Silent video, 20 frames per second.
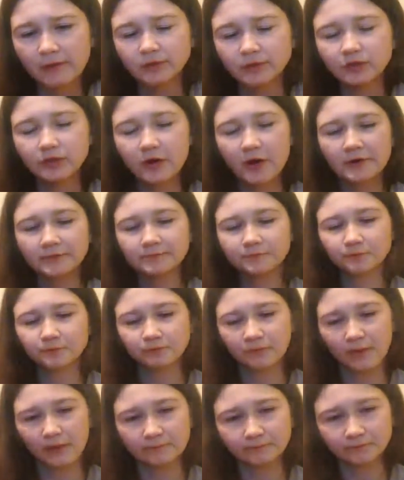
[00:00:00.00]
So,
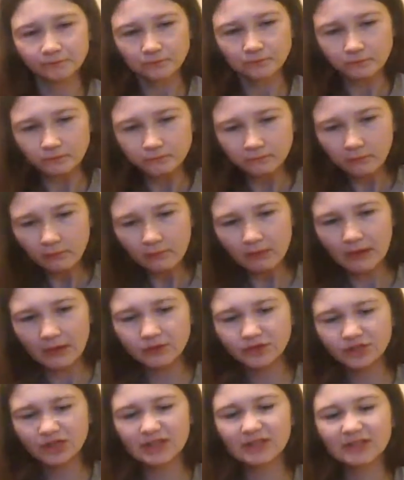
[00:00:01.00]

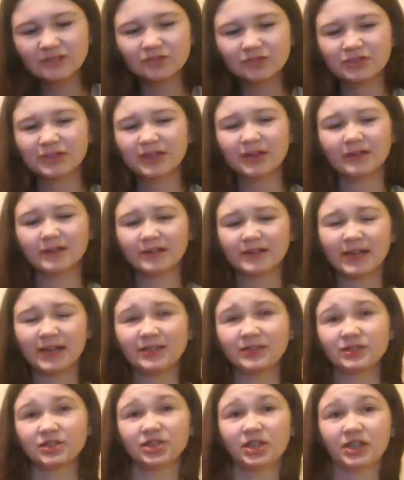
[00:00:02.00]
chicken just like
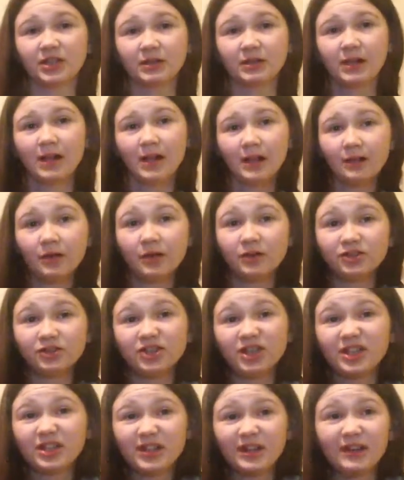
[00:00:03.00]
tastes like
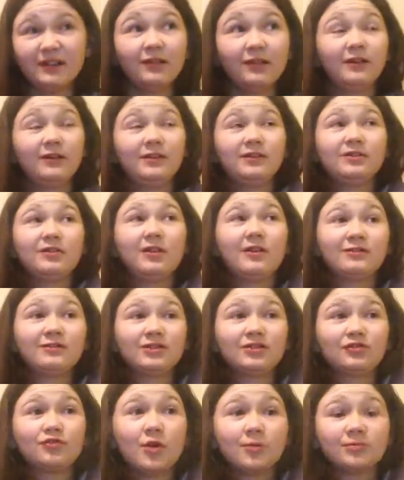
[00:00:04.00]
chicken, like you can't
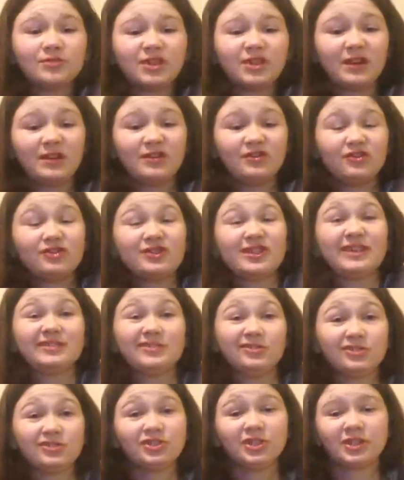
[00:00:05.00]
describe chicken, it just
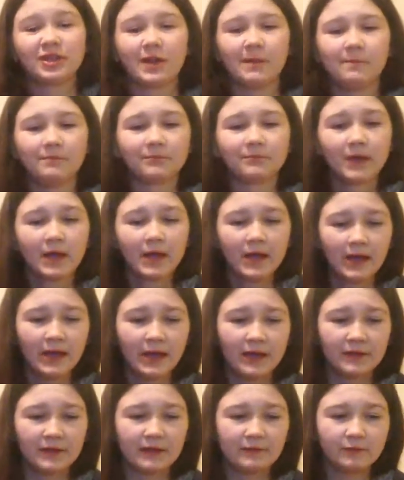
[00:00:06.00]
tastes like chicken.
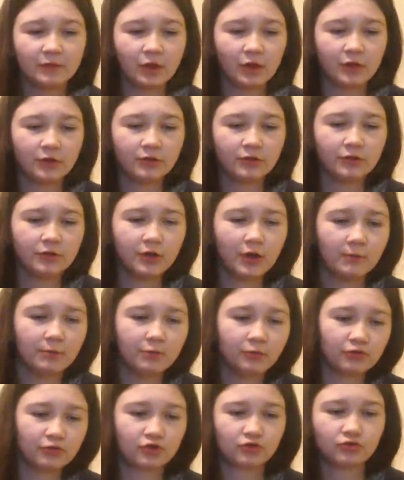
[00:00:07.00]
And then like, you know,
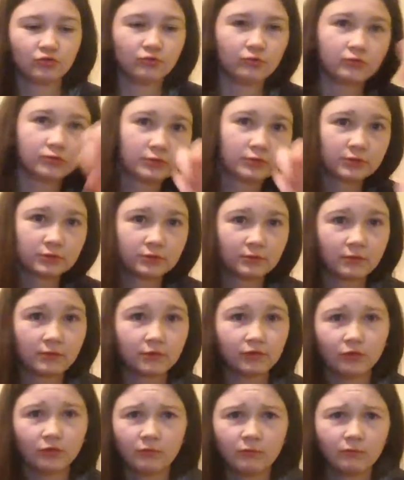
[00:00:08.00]
put a sauce,
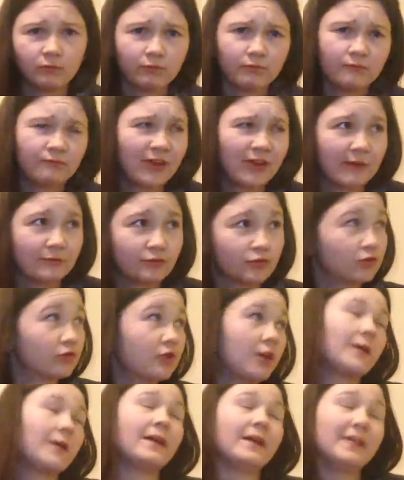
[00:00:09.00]
your favourite sauce,
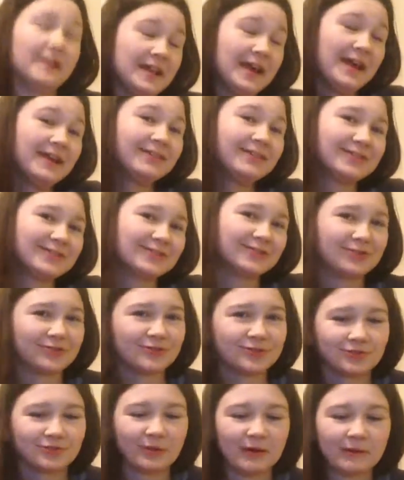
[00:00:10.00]
like mango
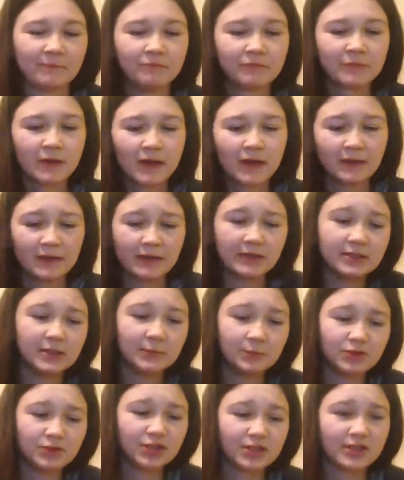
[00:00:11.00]
sauce or something. Then you
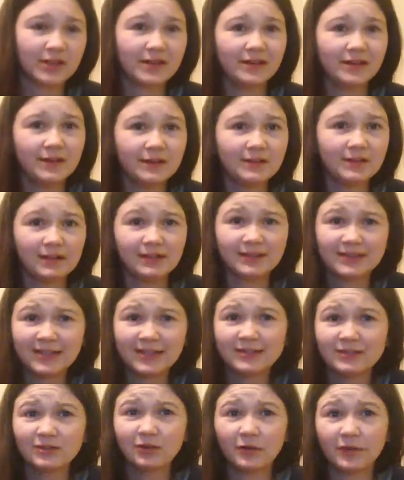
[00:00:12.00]
take the chicken and eat it, it
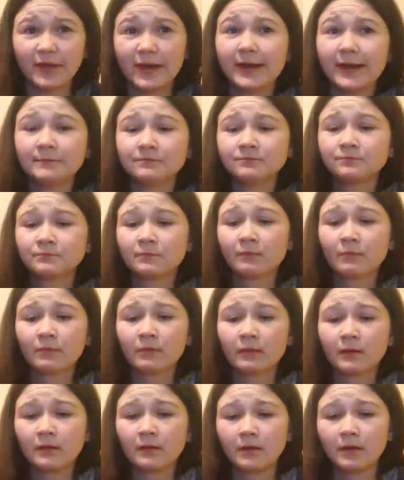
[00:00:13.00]
tastes like that.
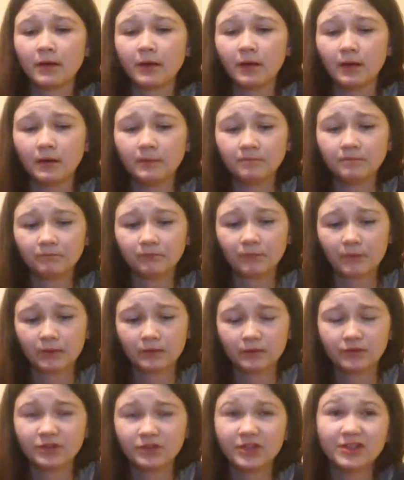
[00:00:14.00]

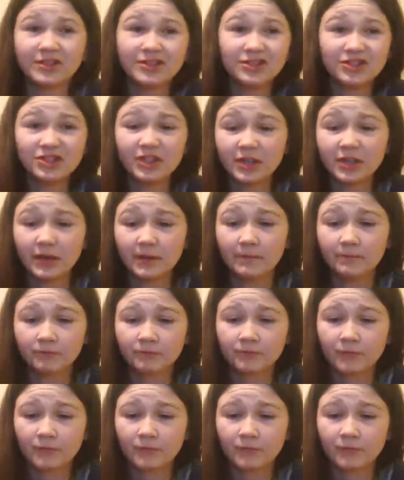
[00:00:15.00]
The chicken is chicken.